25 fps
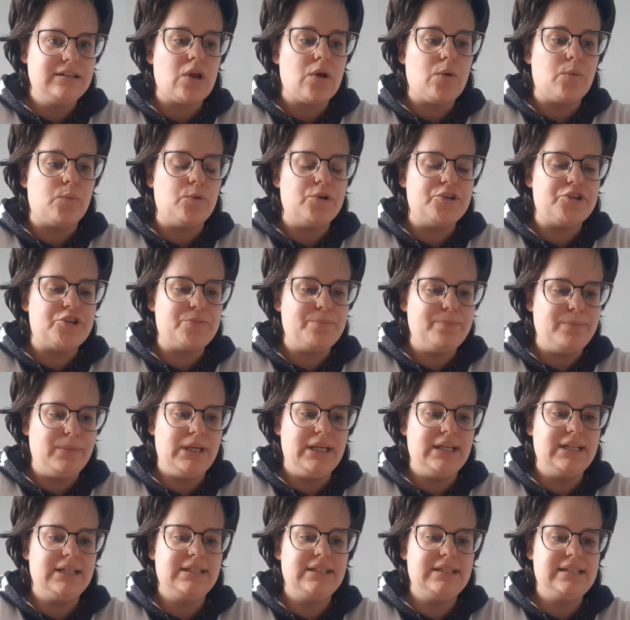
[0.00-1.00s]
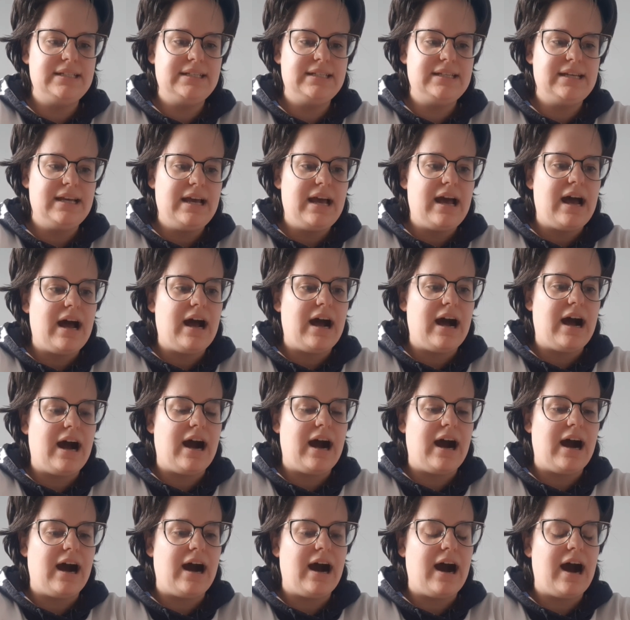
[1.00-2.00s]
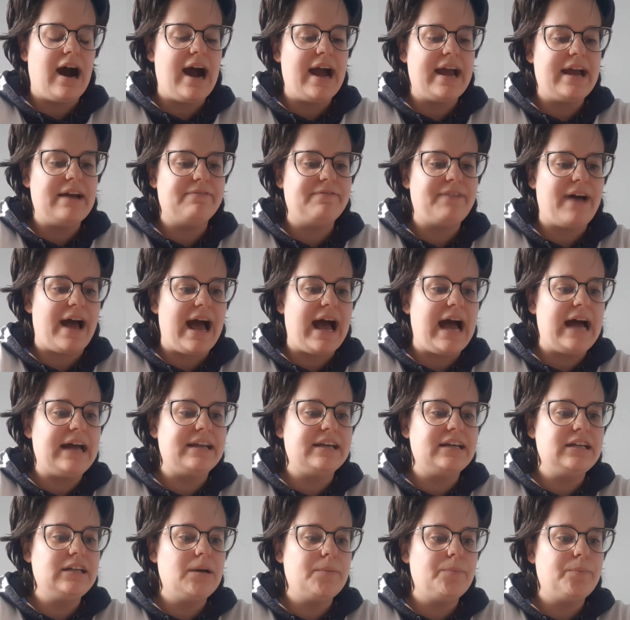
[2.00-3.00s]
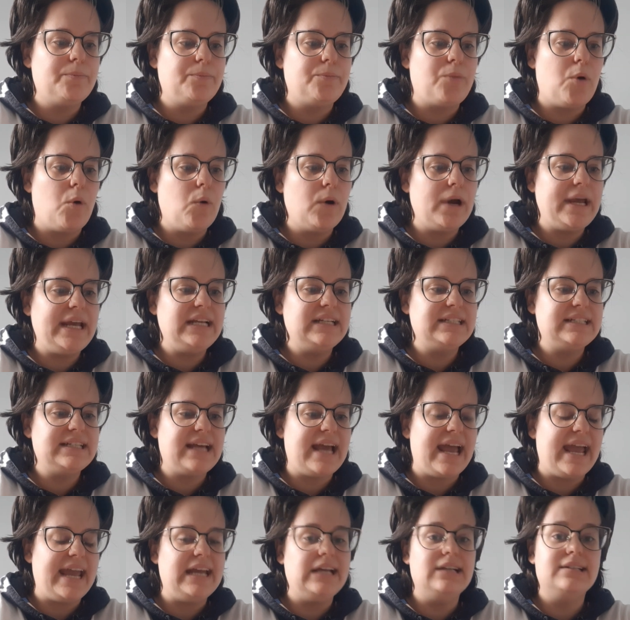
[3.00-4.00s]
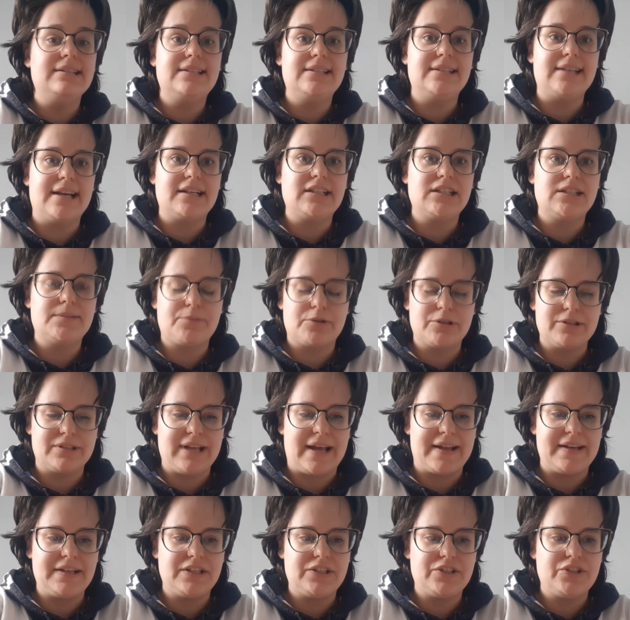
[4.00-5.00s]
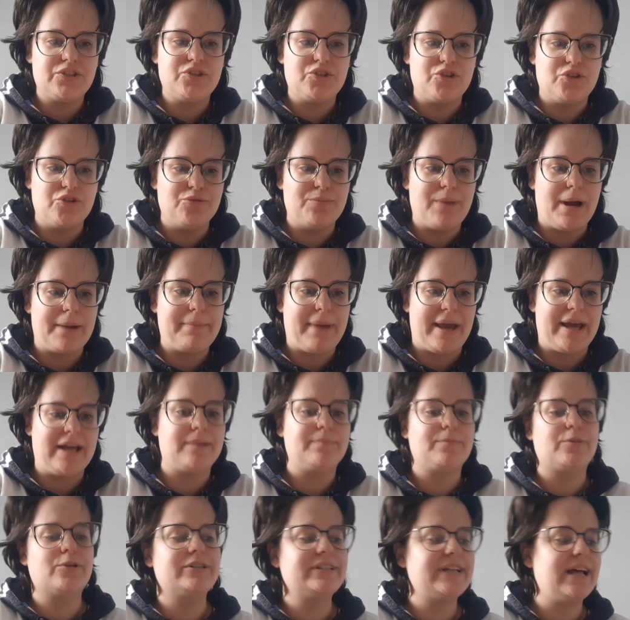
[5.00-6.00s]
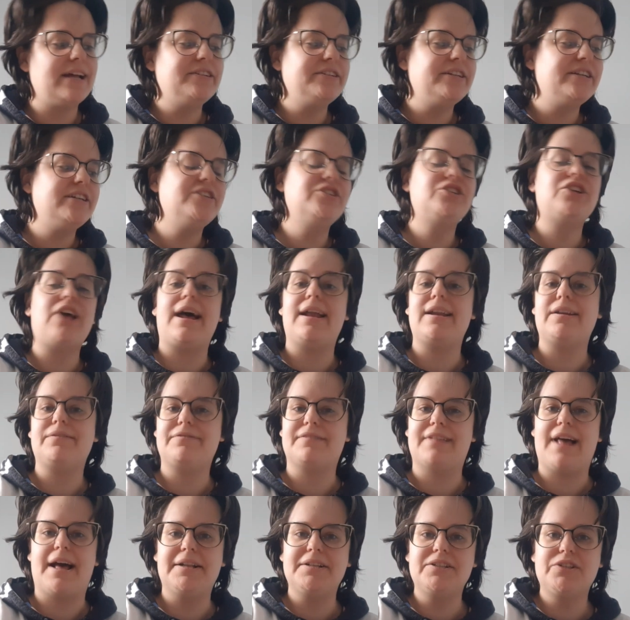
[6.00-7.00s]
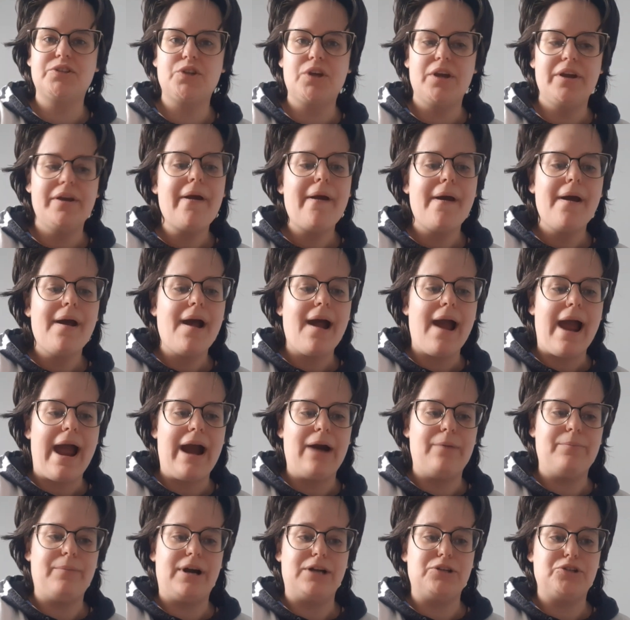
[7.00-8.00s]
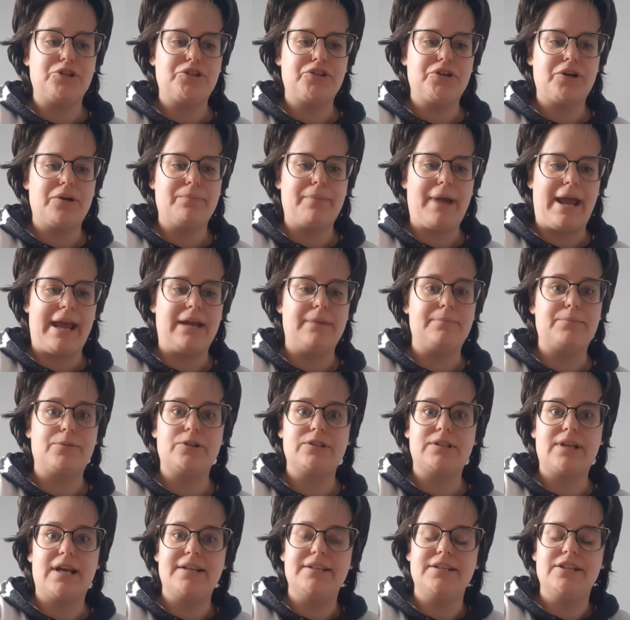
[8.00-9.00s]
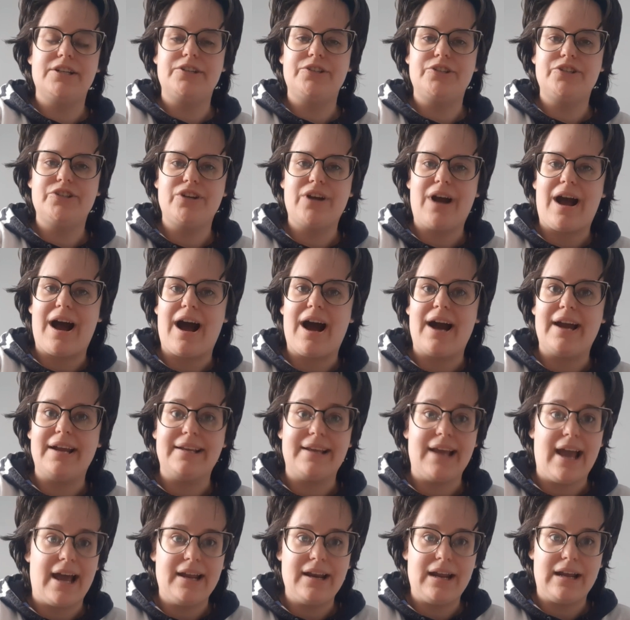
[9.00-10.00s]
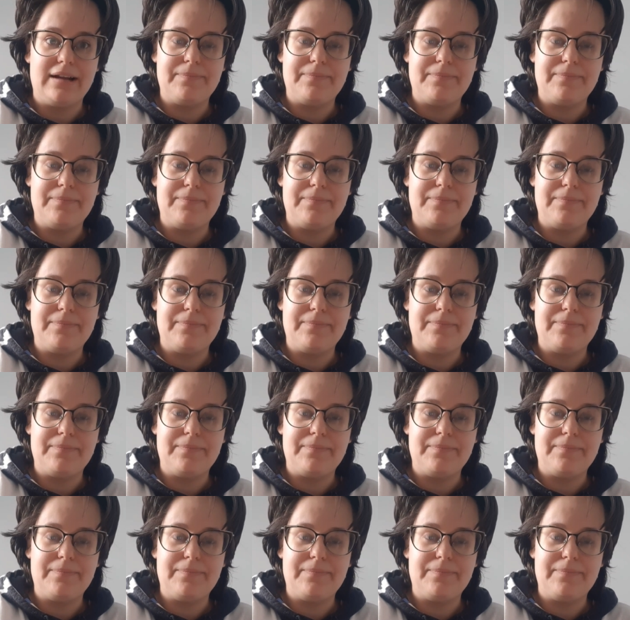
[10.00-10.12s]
which means I have added 0.86% to my pan percentage, and if that's how much pan percentage I get,